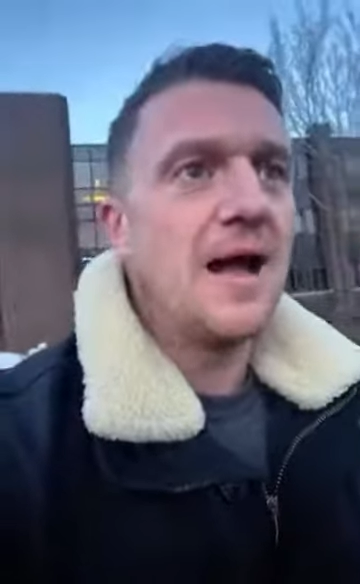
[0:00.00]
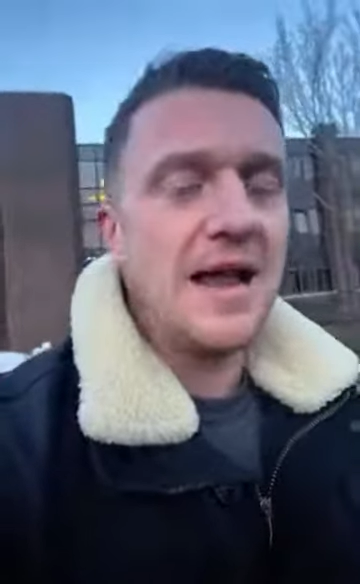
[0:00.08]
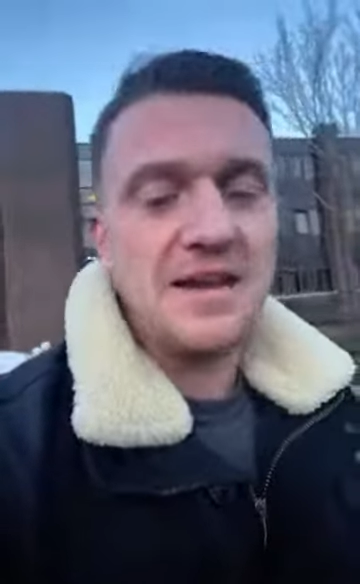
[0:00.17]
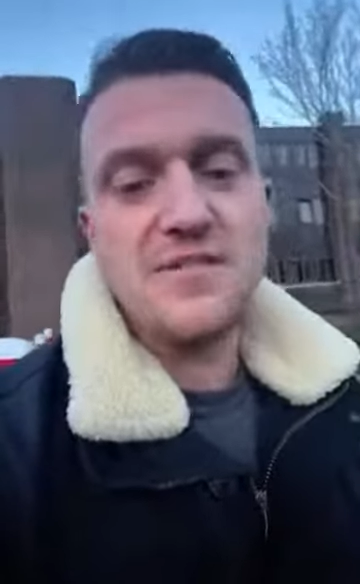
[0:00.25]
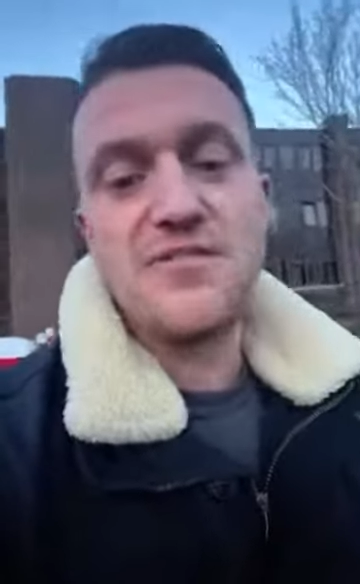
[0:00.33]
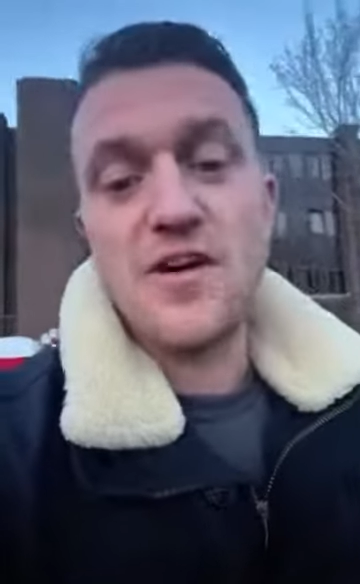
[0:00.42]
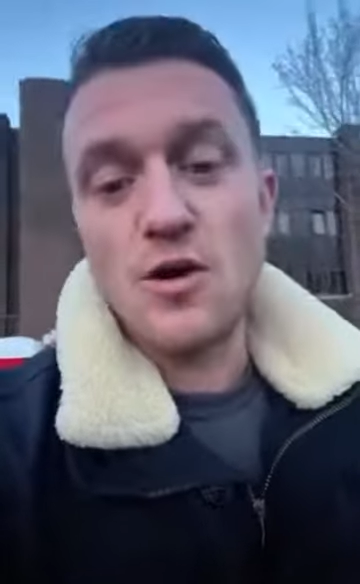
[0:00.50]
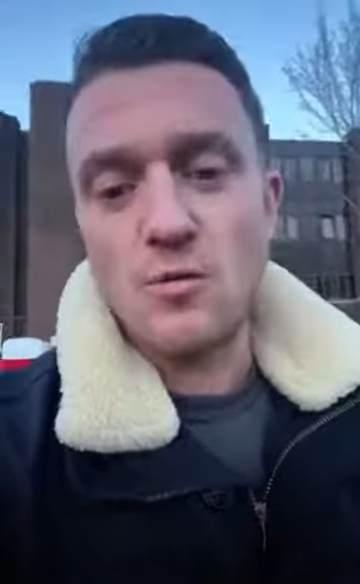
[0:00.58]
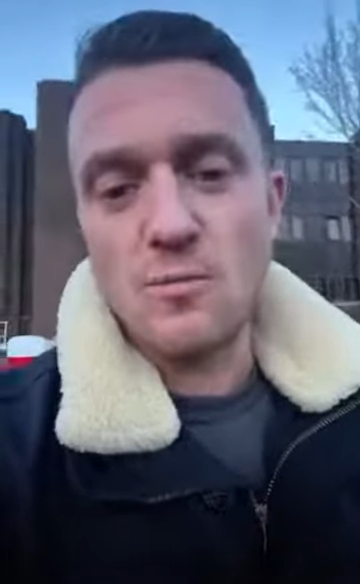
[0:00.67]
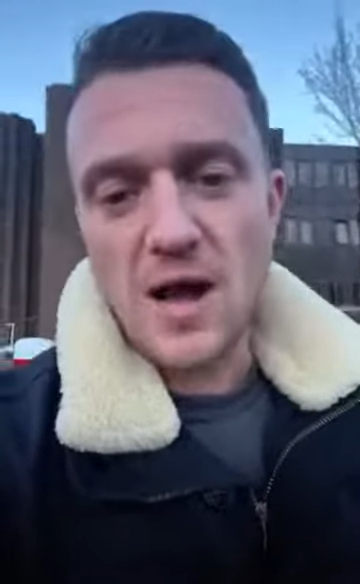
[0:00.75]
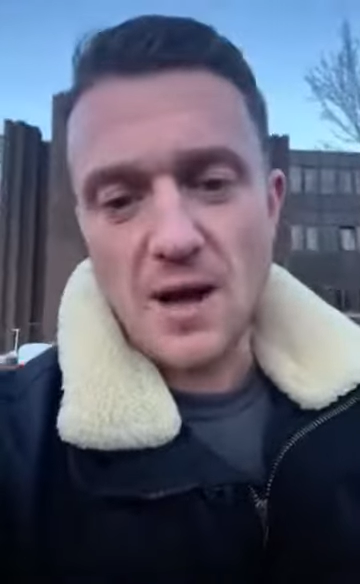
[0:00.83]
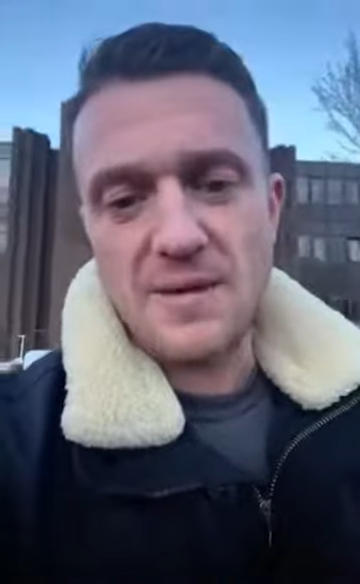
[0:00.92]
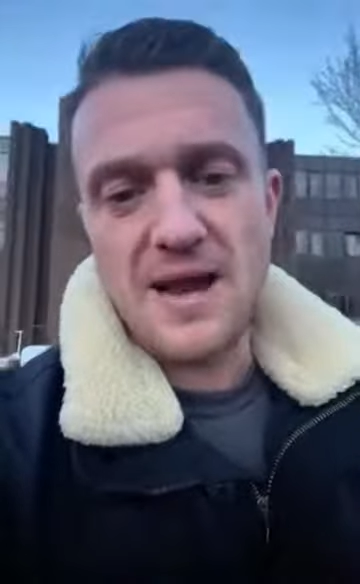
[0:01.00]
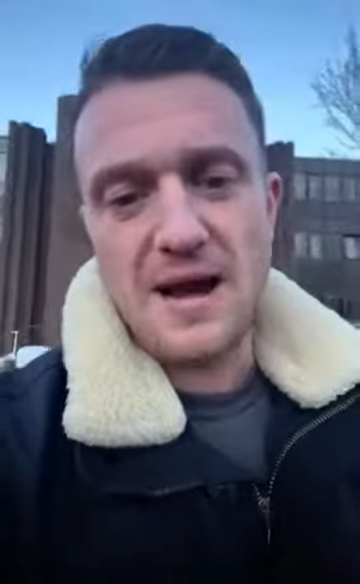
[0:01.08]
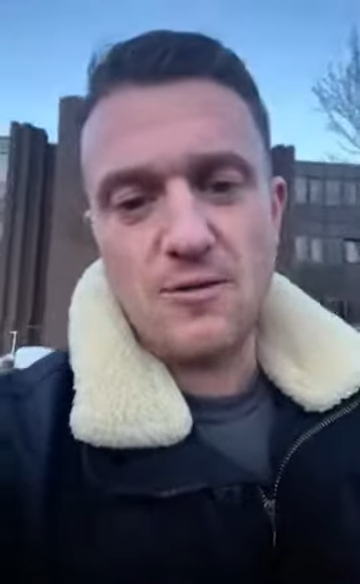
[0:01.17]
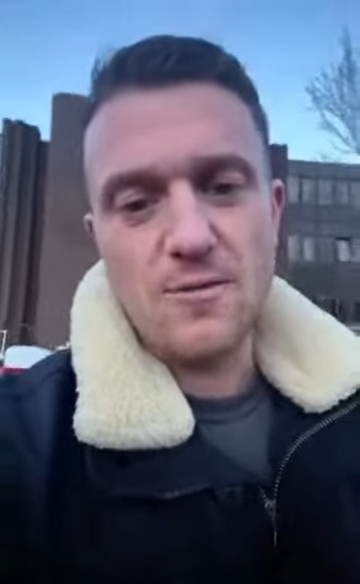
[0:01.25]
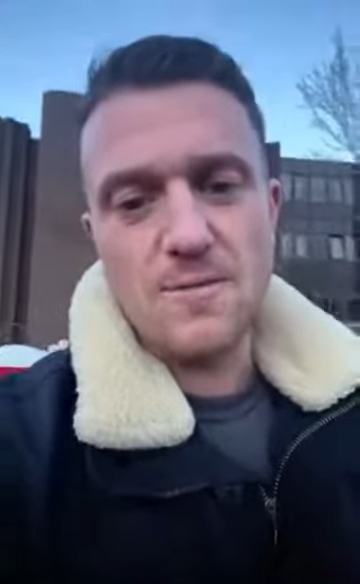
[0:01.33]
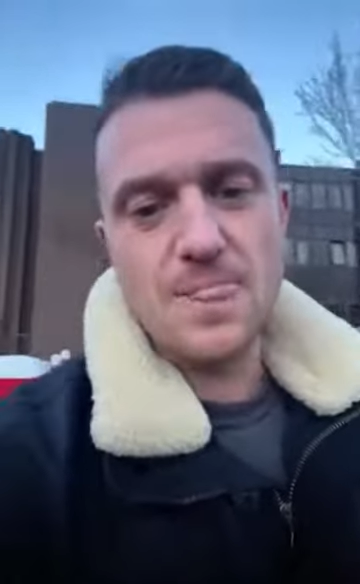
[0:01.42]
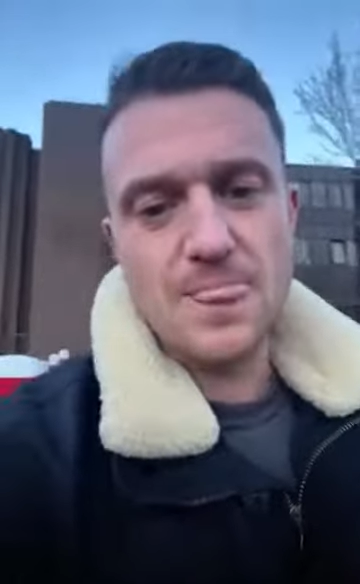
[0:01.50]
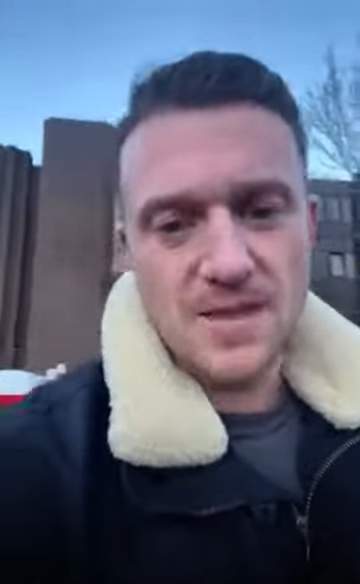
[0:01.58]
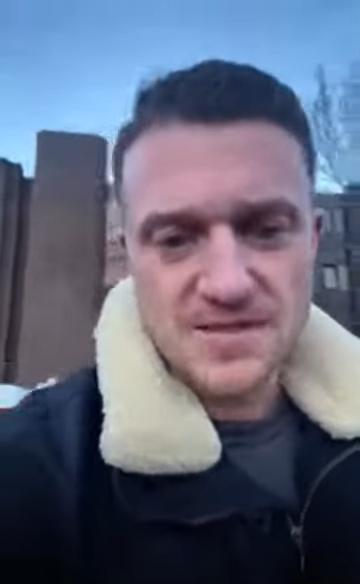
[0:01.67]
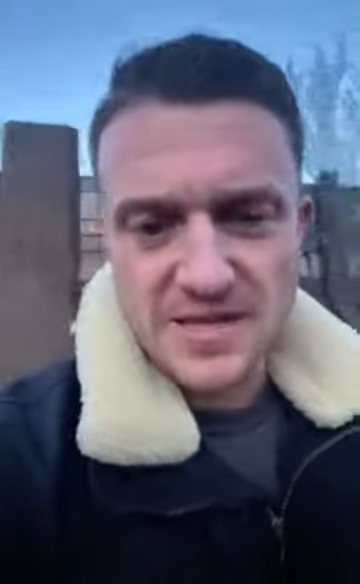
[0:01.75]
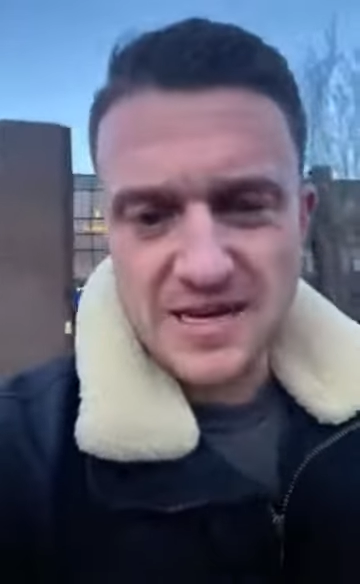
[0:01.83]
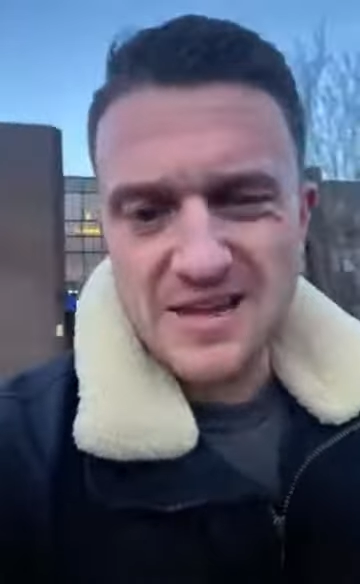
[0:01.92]
any film coming out
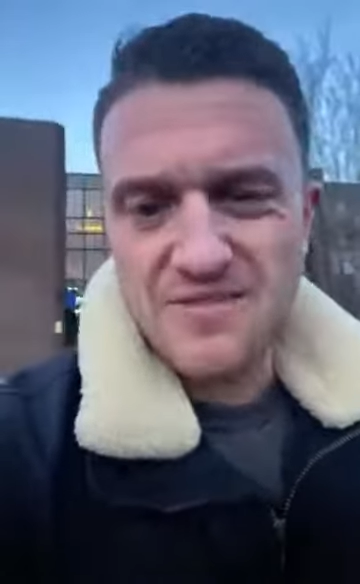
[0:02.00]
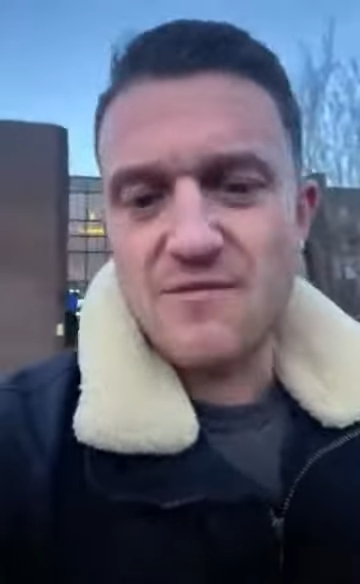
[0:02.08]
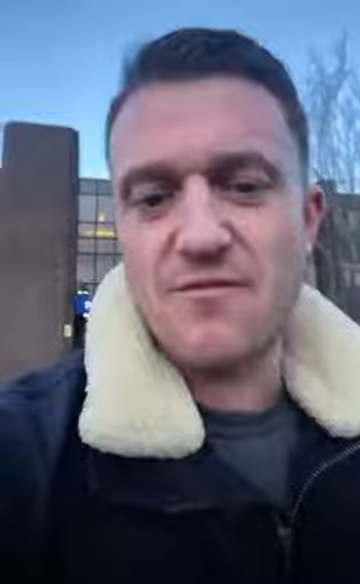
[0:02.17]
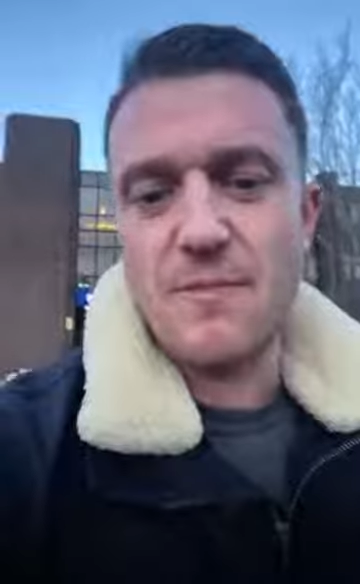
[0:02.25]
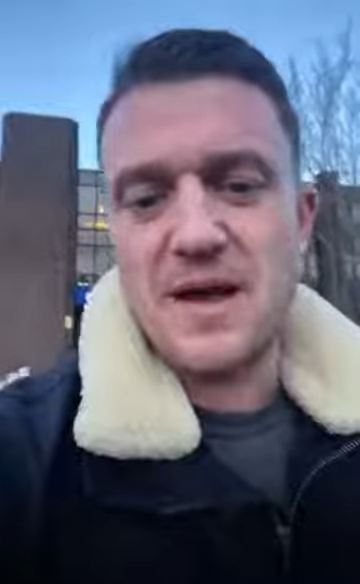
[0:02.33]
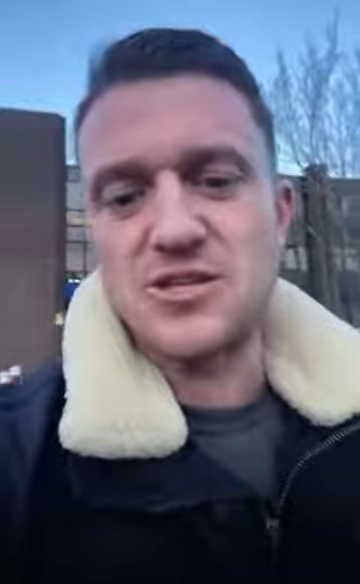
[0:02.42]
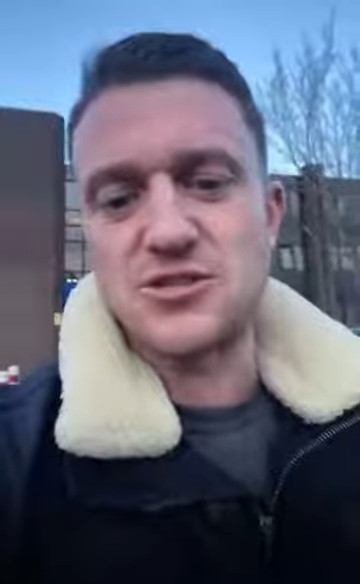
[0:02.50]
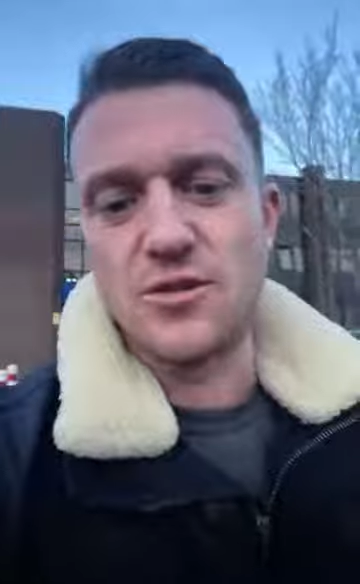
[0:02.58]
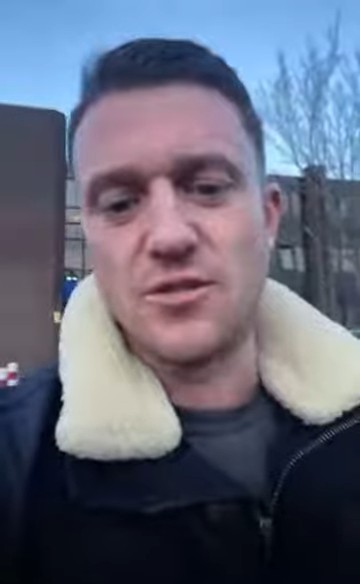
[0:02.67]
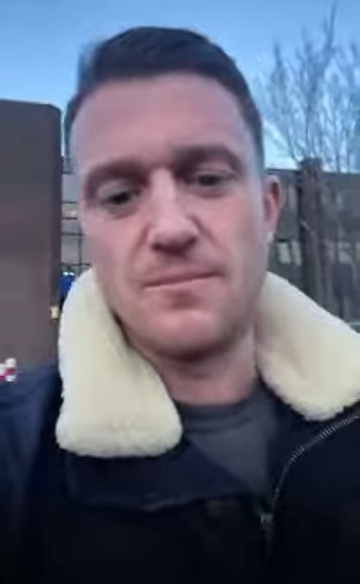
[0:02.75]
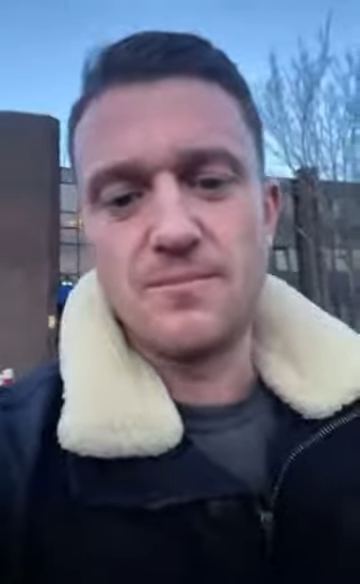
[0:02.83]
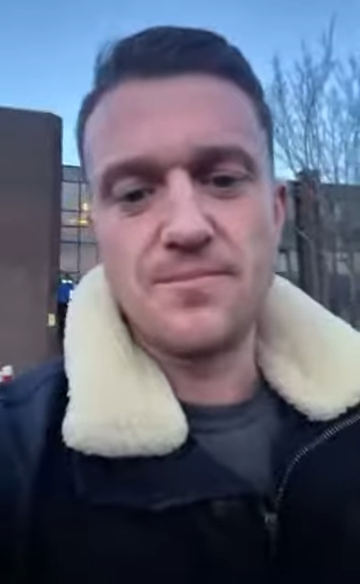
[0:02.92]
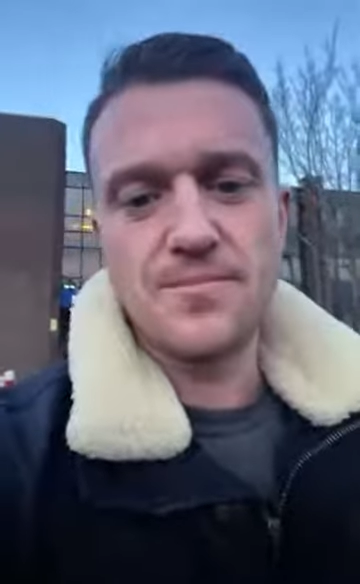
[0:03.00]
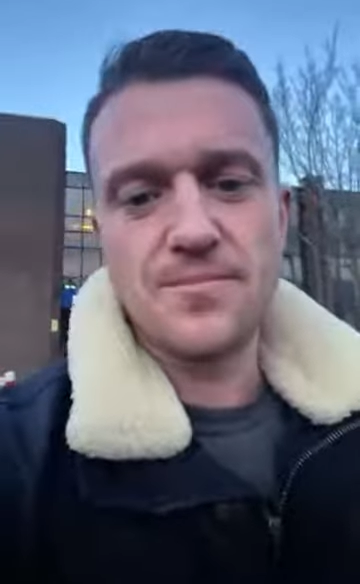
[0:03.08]
that's going to give information on them.